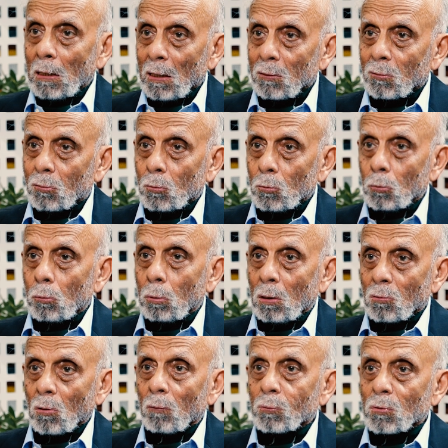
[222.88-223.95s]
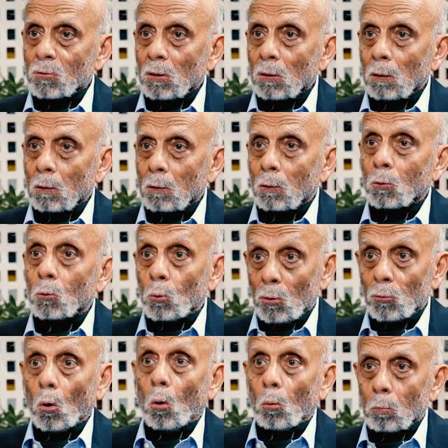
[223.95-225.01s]
takes you, his officer, to
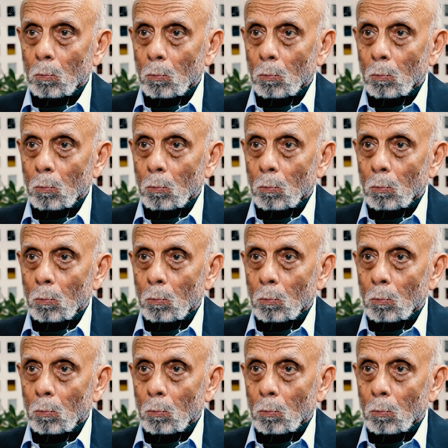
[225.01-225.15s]
his home.